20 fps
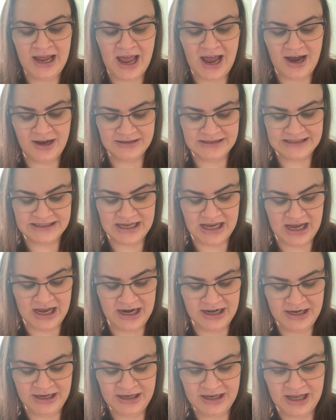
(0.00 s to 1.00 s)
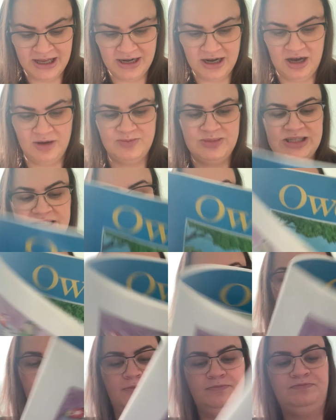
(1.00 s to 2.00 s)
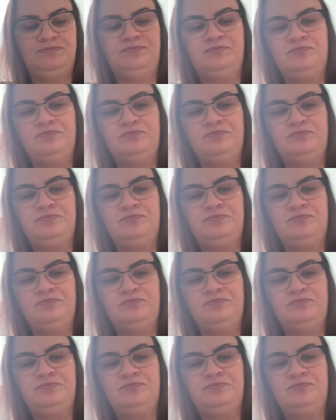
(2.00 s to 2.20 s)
outside, and upside down.